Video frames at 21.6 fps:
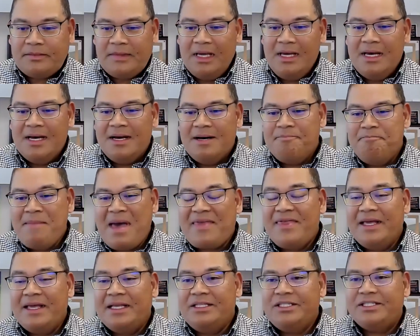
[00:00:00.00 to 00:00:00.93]

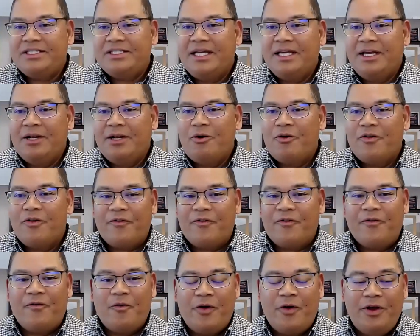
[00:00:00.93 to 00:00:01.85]
methods in order
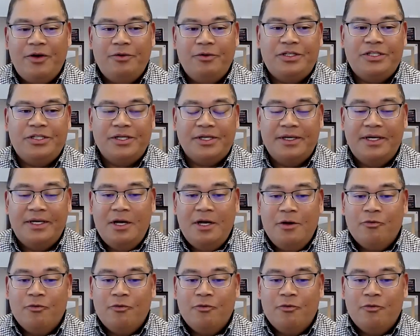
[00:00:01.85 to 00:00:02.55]
for you to